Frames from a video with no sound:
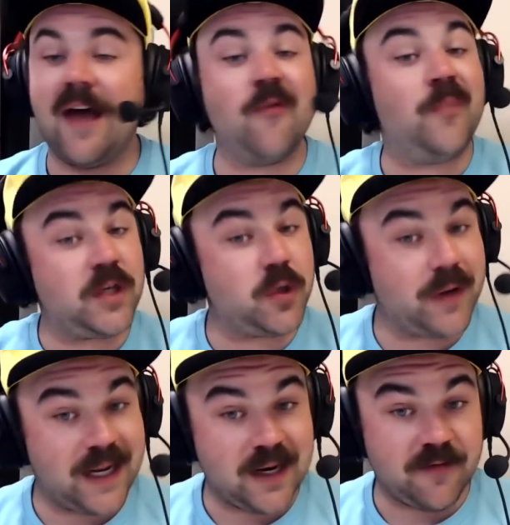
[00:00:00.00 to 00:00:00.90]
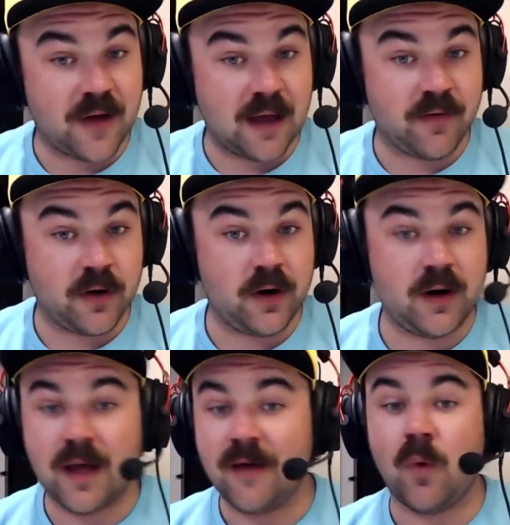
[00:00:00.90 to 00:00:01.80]
I've been to an Indy 500.
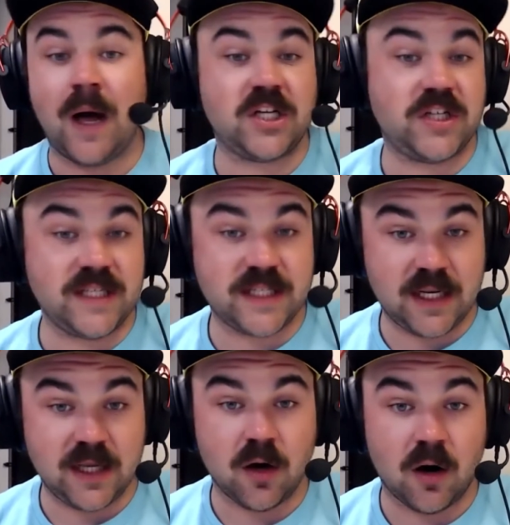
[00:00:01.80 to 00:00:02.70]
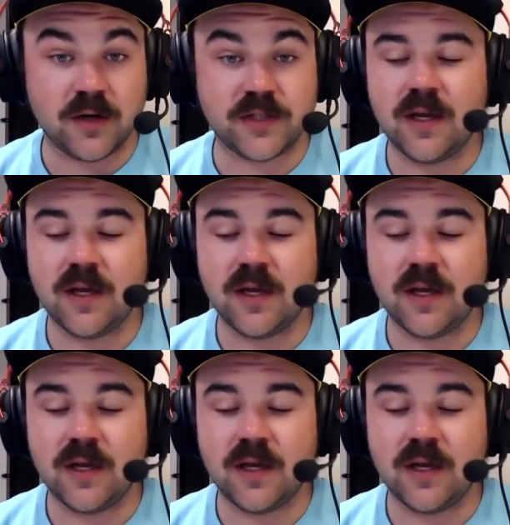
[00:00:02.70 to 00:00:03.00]
I've watched these Indy cars.